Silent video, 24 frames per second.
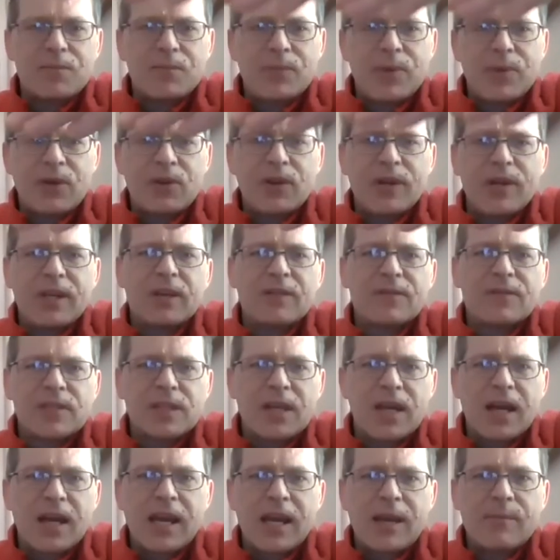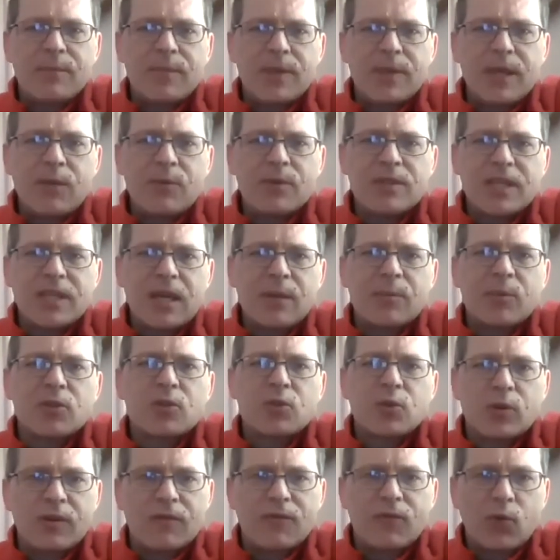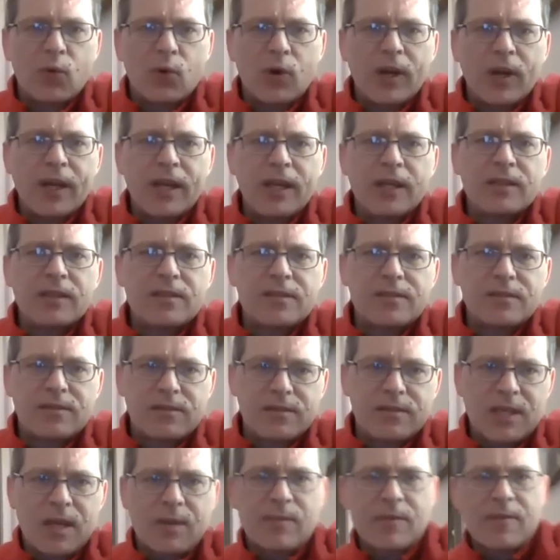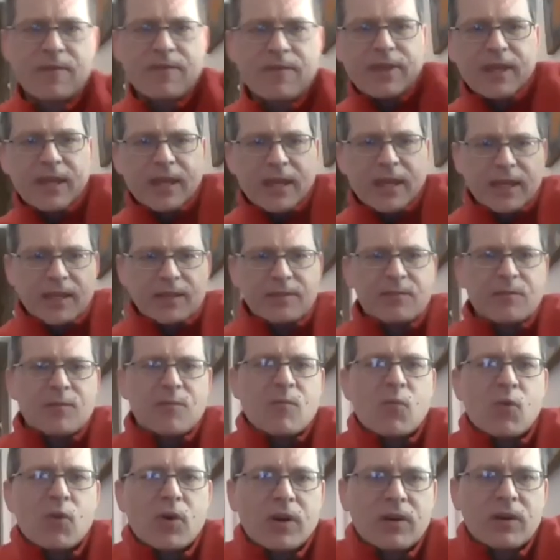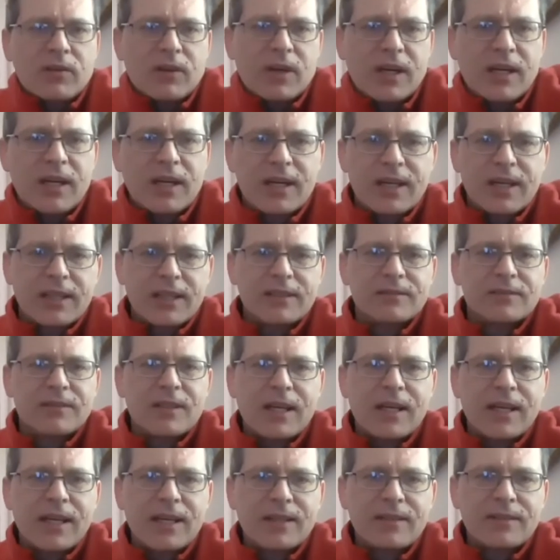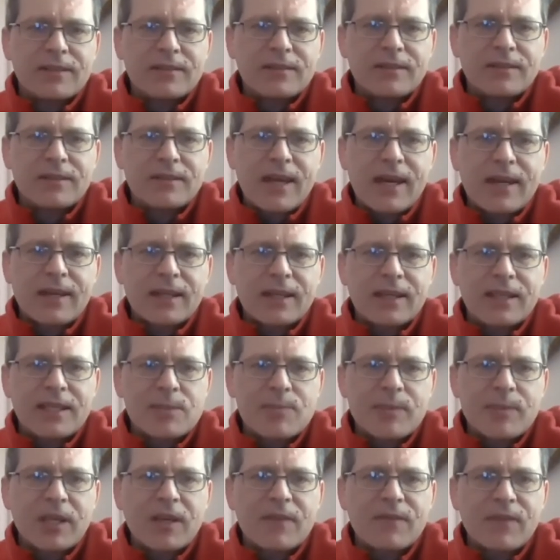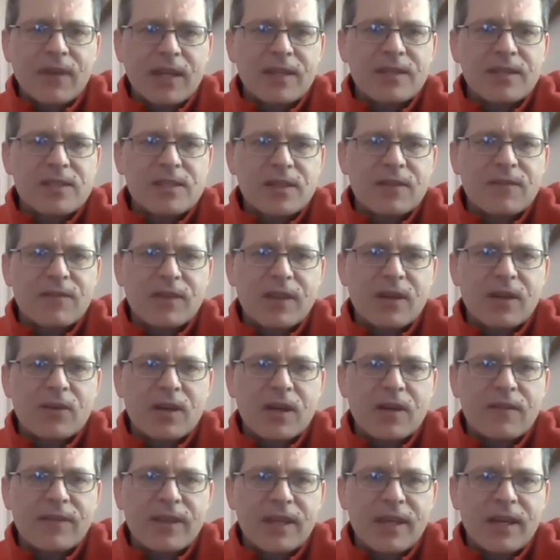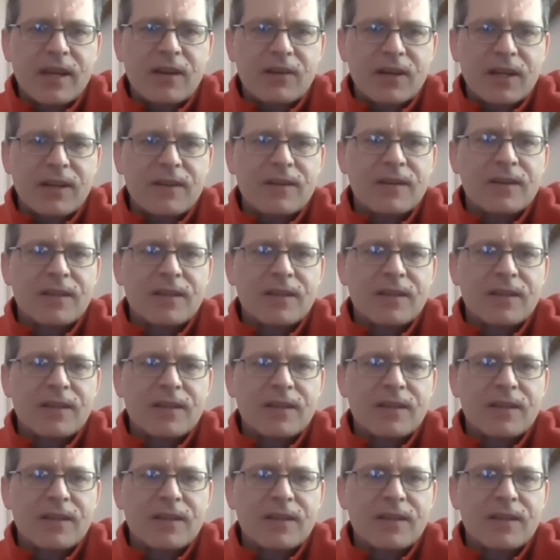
period of time, he was able to avoid some of the more uh, uh, cataclysmic events of the of the era.